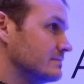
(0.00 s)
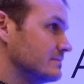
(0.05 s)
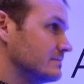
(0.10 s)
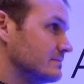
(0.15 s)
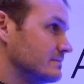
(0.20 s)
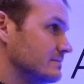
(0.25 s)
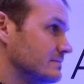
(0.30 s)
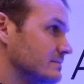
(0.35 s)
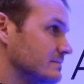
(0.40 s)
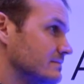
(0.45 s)

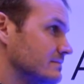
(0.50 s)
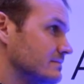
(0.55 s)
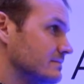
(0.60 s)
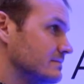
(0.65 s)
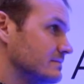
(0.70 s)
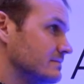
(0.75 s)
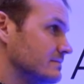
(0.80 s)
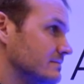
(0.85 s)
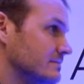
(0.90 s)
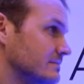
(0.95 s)

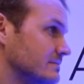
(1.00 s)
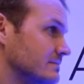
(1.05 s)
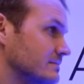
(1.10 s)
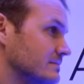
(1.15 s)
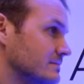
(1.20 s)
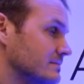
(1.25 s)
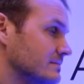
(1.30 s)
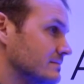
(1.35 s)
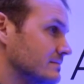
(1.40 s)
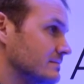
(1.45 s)

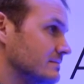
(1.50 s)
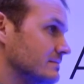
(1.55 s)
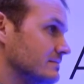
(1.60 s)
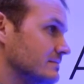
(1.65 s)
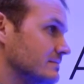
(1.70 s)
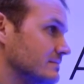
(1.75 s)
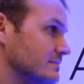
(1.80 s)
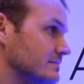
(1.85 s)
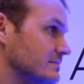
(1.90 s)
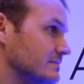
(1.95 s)

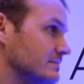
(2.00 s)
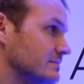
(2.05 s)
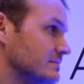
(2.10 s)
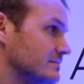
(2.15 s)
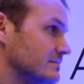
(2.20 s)
(not speaking)